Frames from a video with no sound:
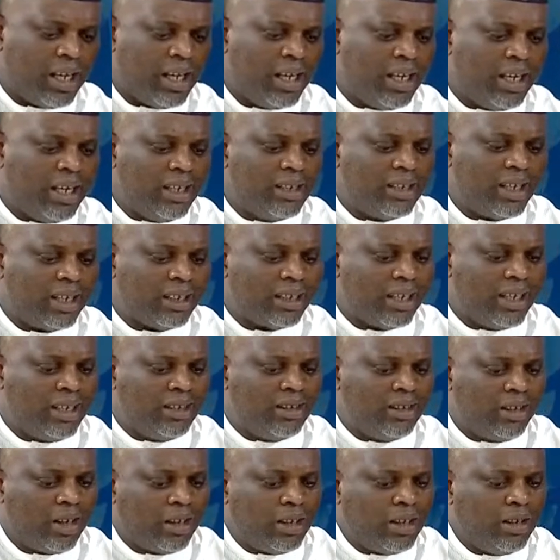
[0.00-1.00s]
is that it's
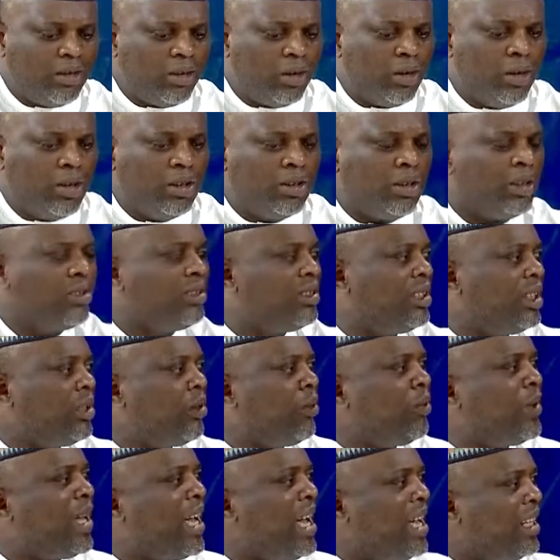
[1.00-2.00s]
not set
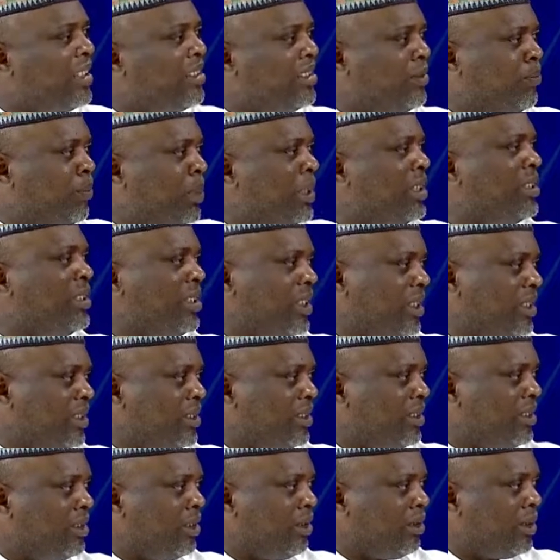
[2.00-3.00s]
up as
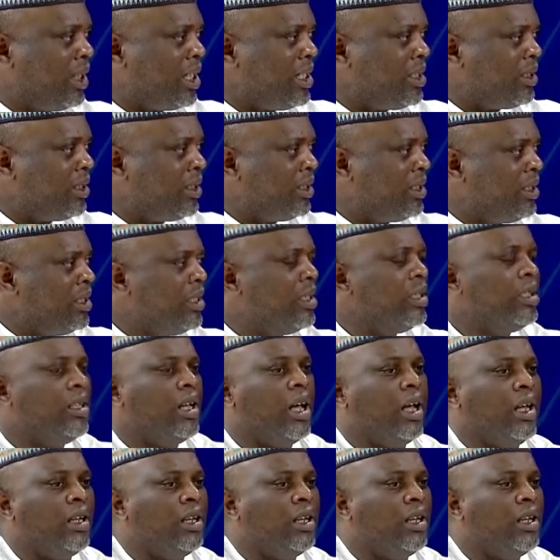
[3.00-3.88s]
business, all right? I